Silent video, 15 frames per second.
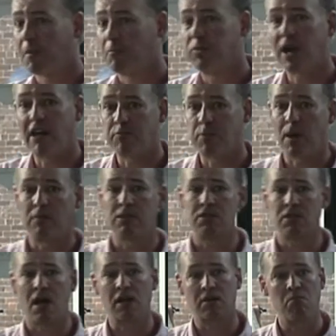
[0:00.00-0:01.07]
But I've probably
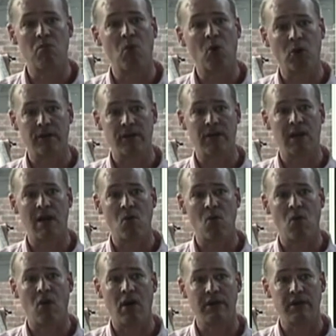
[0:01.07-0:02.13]
talked more than I
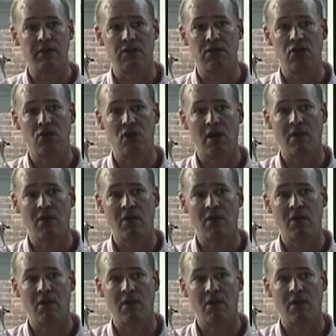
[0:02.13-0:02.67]
wanted to.